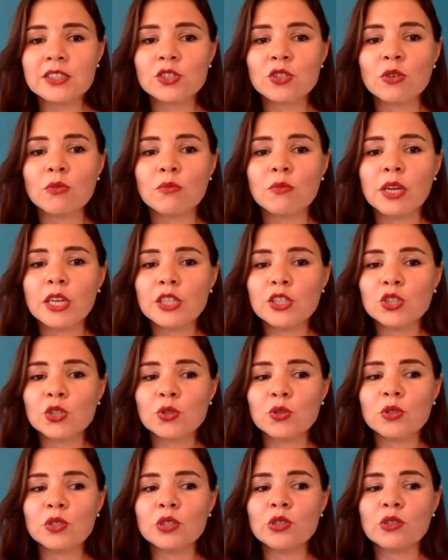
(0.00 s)
So make
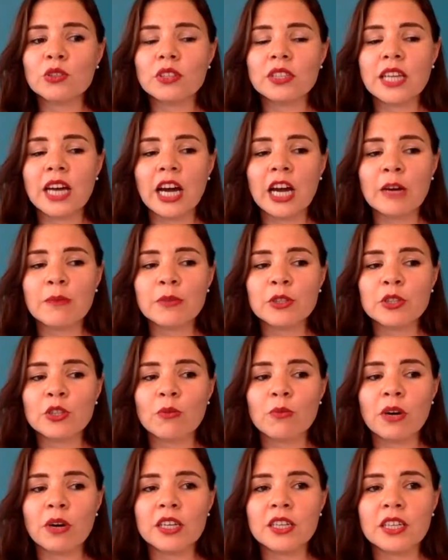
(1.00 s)
sure you're not harming
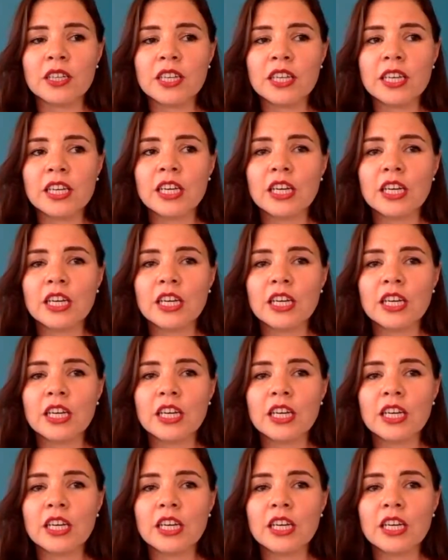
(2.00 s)
nobody.